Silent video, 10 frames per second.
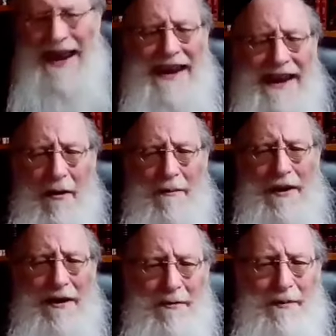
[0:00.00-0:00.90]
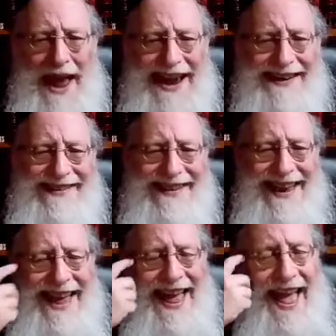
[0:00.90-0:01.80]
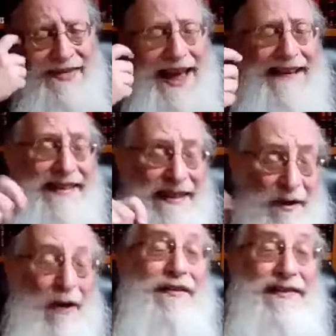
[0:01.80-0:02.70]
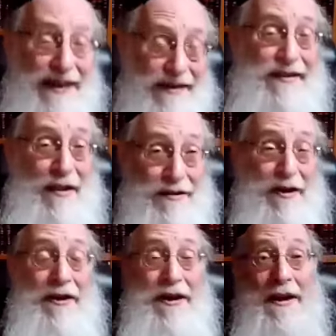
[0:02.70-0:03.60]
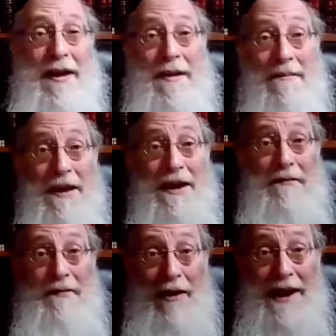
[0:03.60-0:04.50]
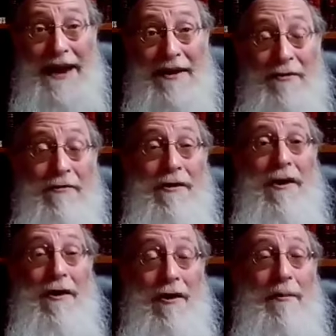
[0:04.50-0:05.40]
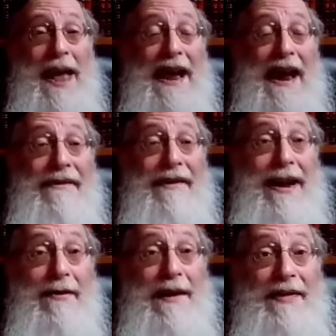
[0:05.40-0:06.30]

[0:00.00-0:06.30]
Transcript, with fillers: that he could open a new page. And that's the Vahaseh Satan Milafonenu Umeacharenu.